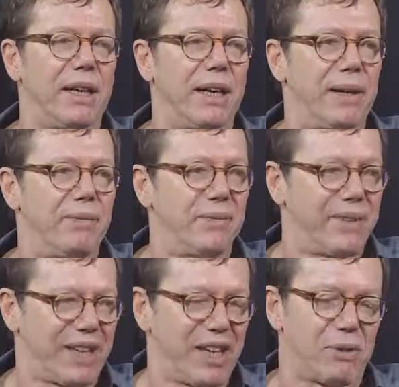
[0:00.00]
In
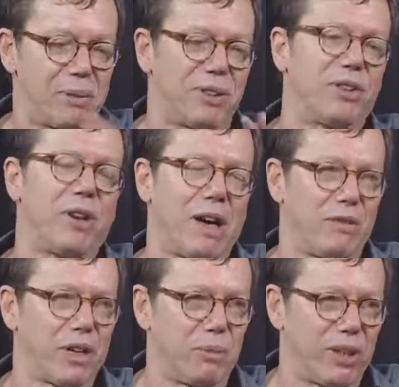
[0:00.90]
case people don't know, I
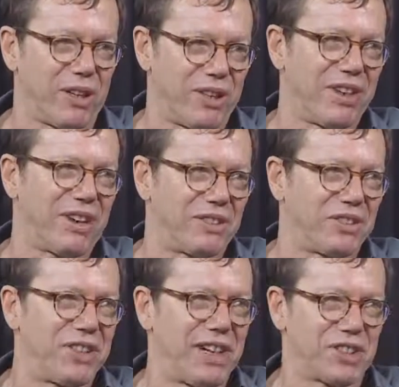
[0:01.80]
wrote a book called The Art of
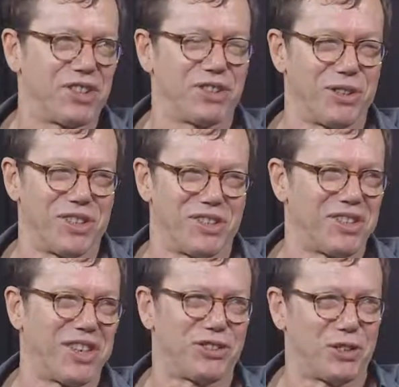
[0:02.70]
Seduction, so it doesn't
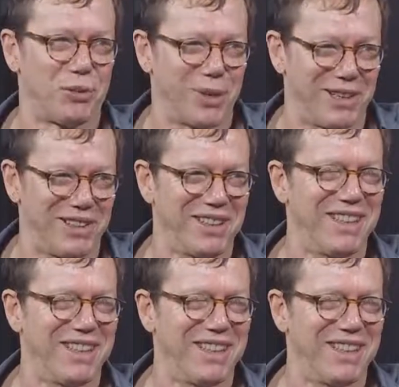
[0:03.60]
sound so weird.